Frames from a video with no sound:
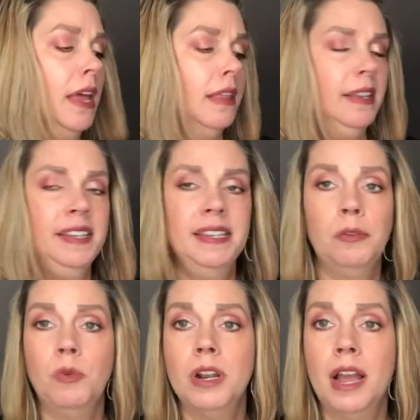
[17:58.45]
This is the
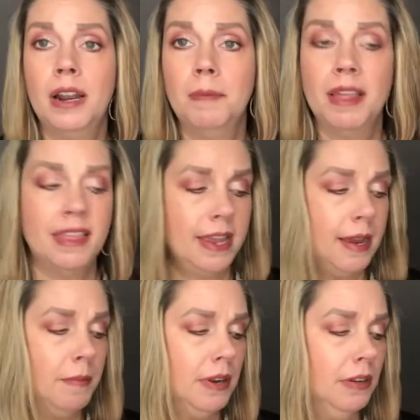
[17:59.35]
one item I think
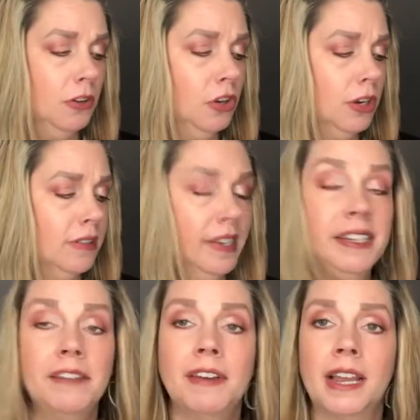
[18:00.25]
I'm going to look to
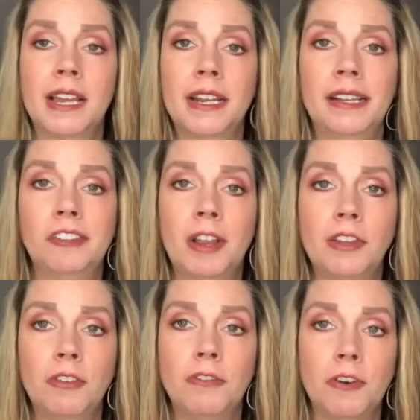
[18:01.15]
see if I can
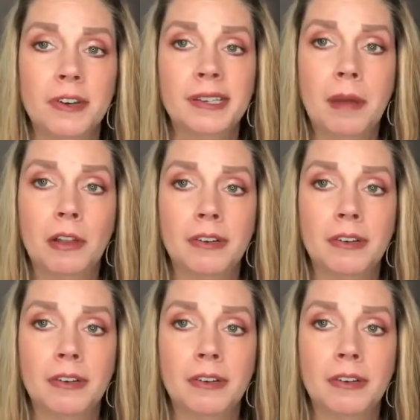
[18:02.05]
exchange it for a smaller